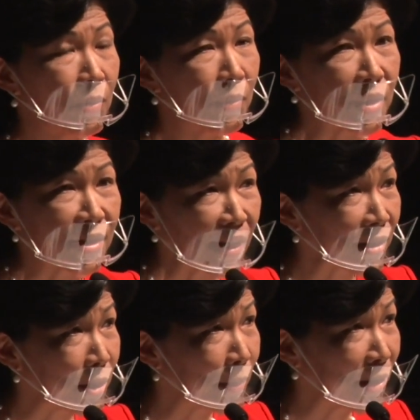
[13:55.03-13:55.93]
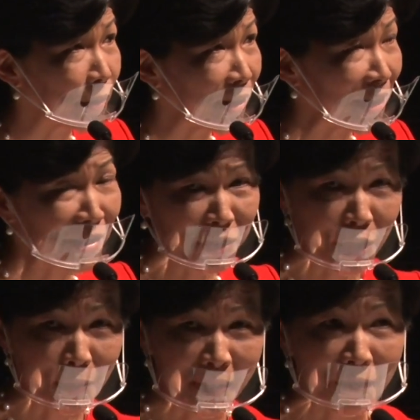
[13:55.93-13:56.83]
Which is actually, by the way, ladies and
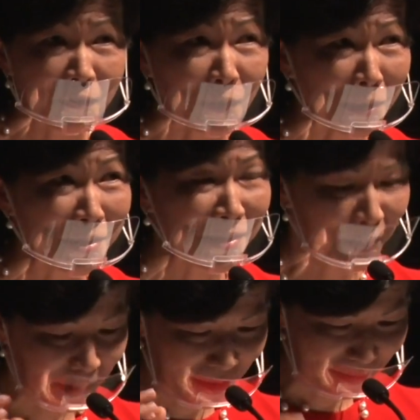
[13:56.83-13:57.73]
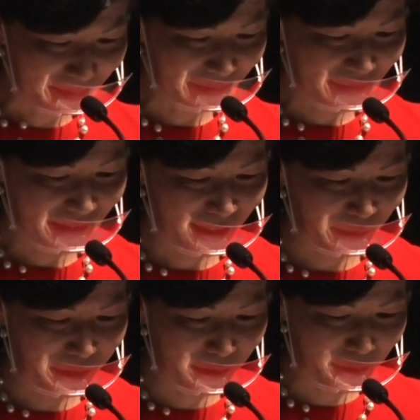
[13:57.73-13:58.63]
gentlemen, false, but that was the